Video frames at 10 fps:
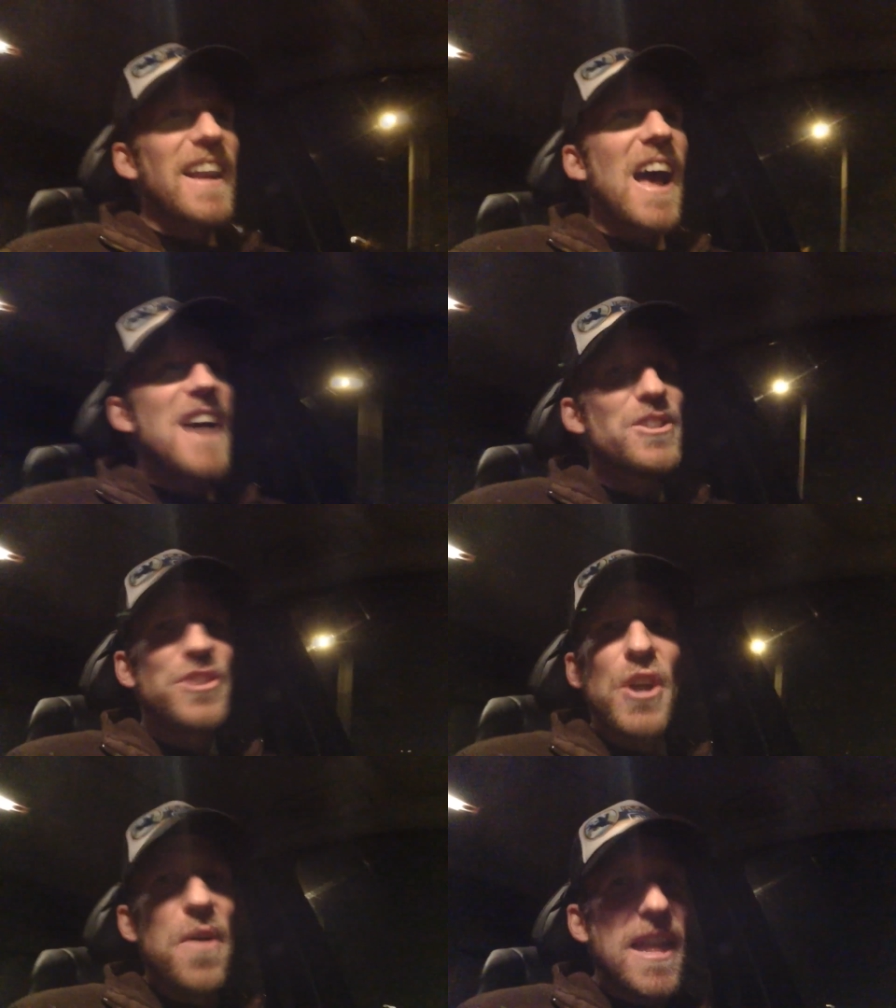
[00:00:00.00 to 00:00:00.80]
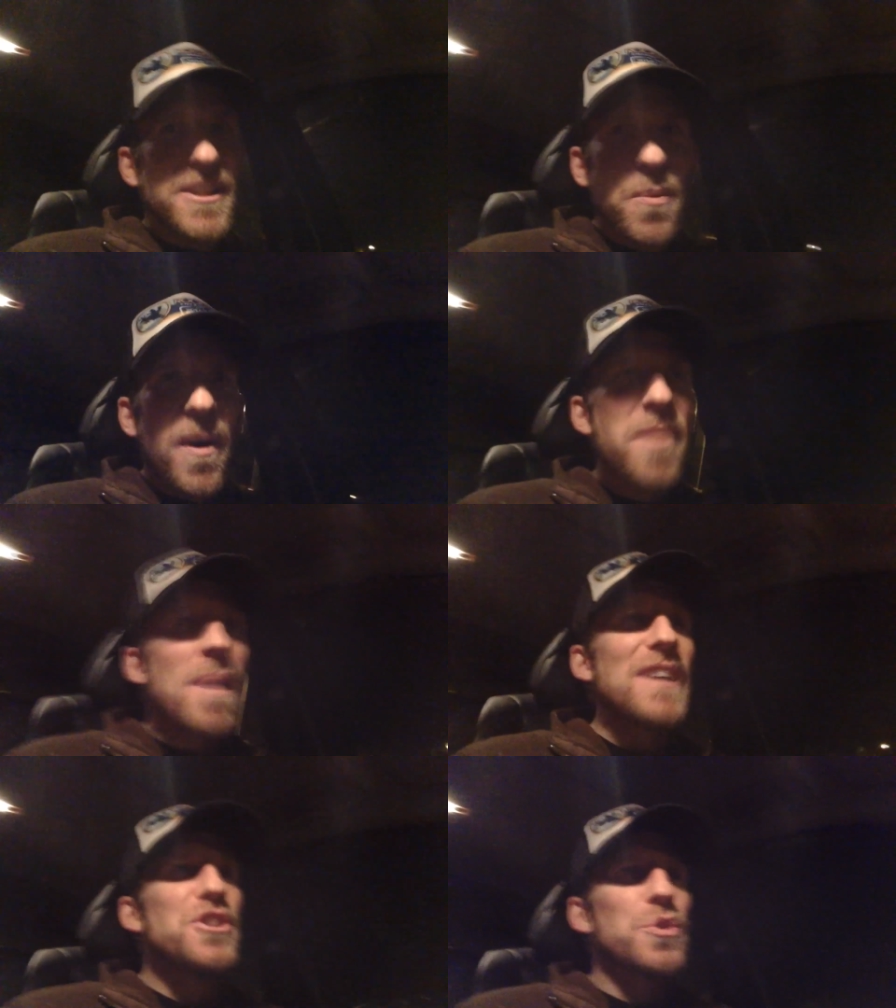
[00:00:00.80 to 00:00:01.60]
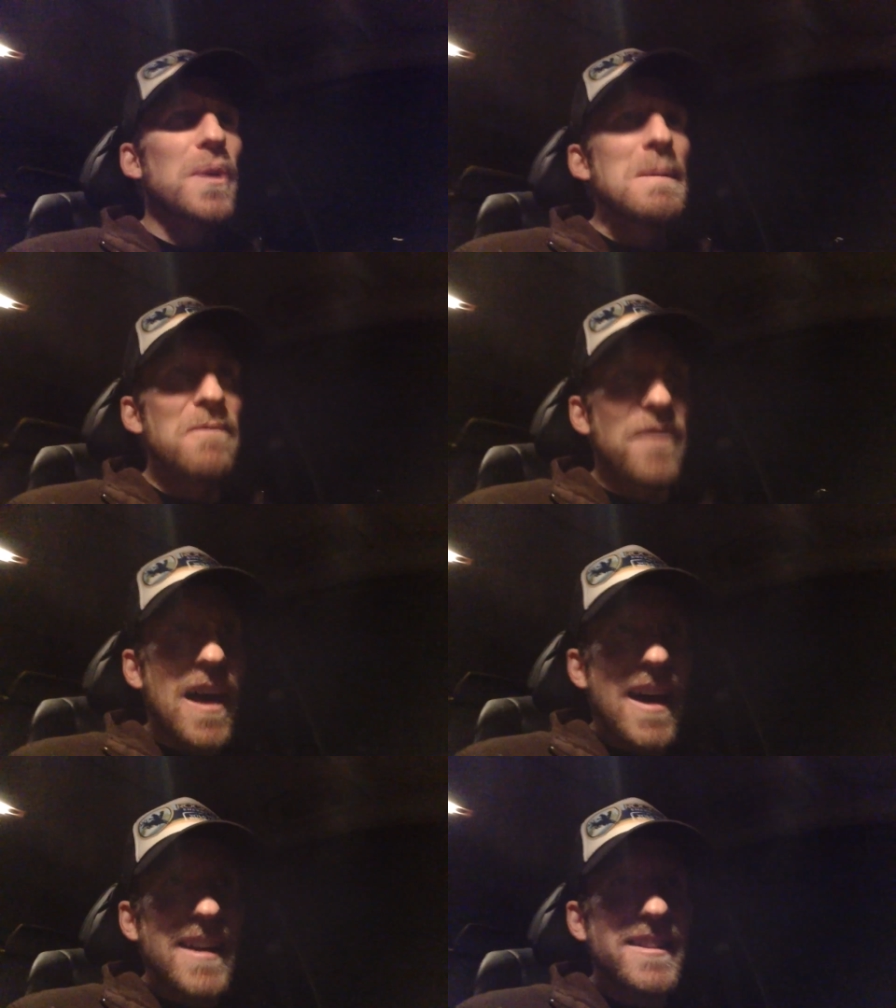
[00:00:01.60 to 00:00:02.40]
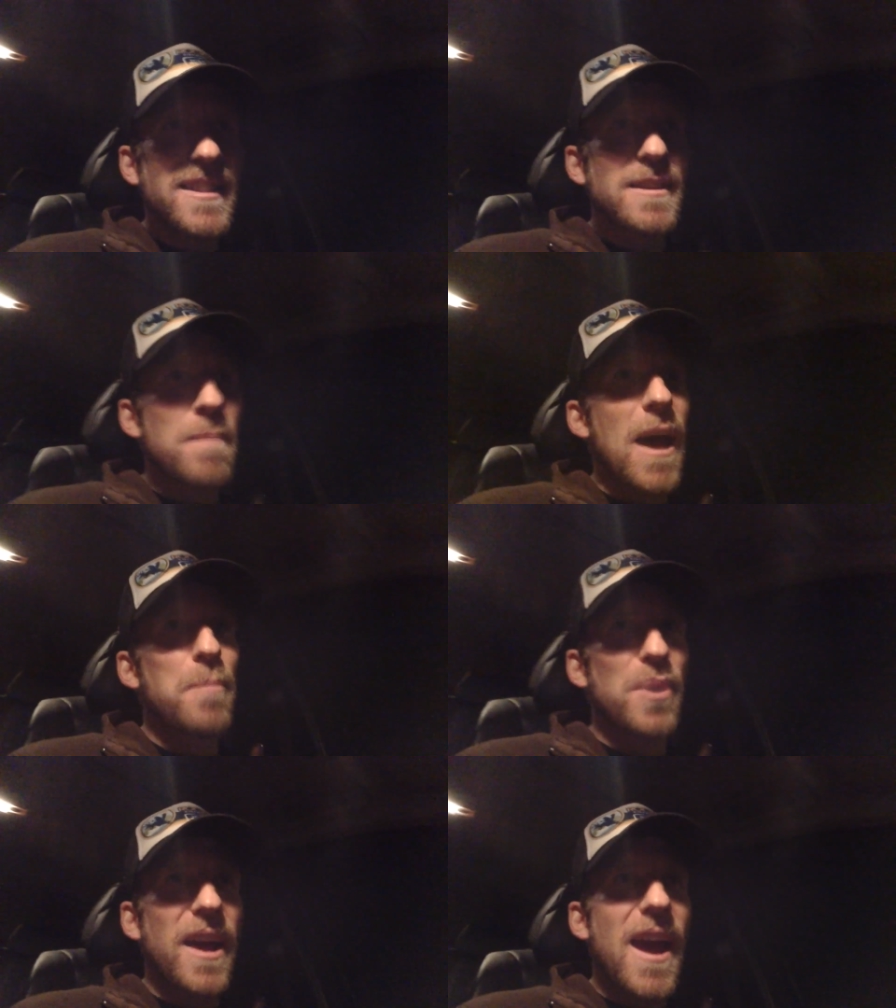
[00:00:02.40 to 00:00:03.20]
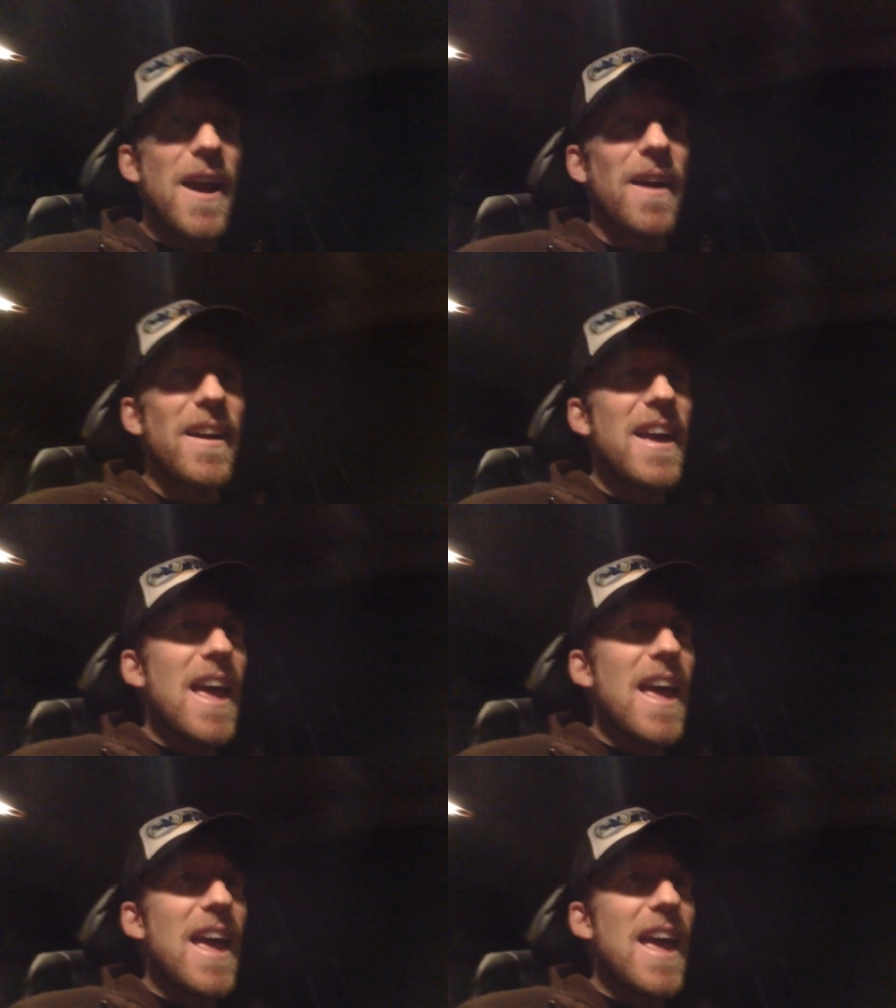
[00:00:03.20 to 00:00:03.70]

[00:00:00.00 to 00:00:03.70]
Guys, you know, that's one of my dream finds is a MacBook Air.